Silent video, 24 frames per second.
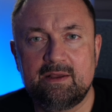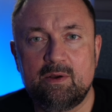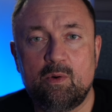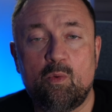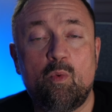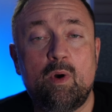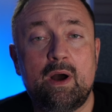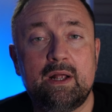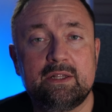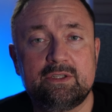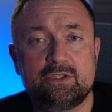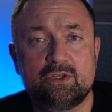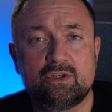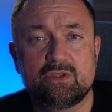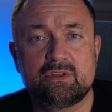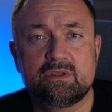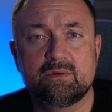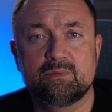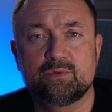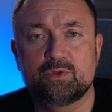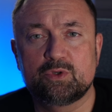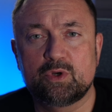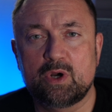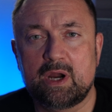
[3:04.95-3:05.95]
Once you
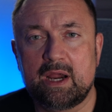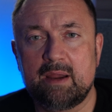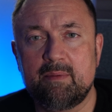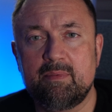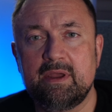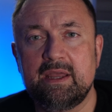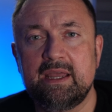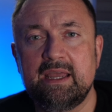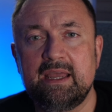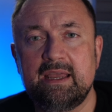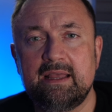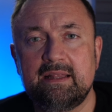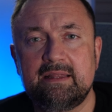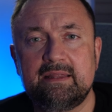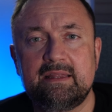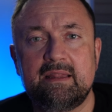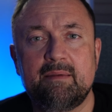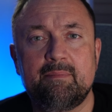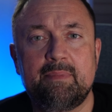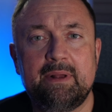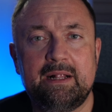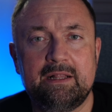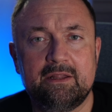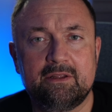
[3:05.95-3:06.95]
subscribe, hit the
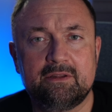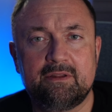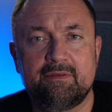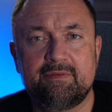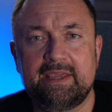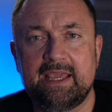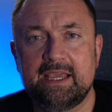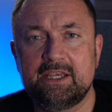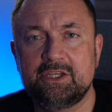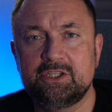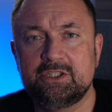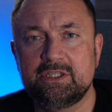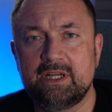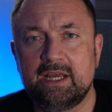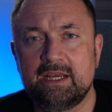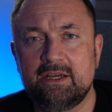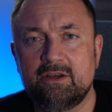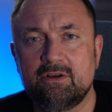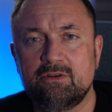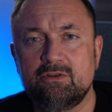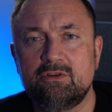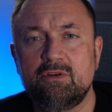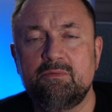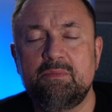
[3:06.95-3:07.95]
bell notification
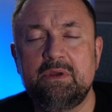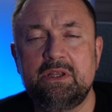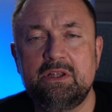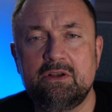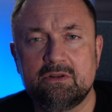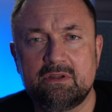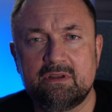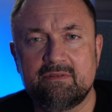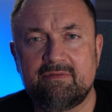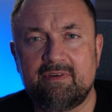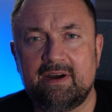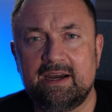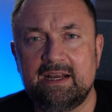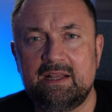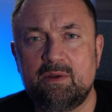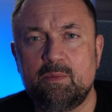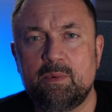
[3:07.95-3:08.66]
icon to be notified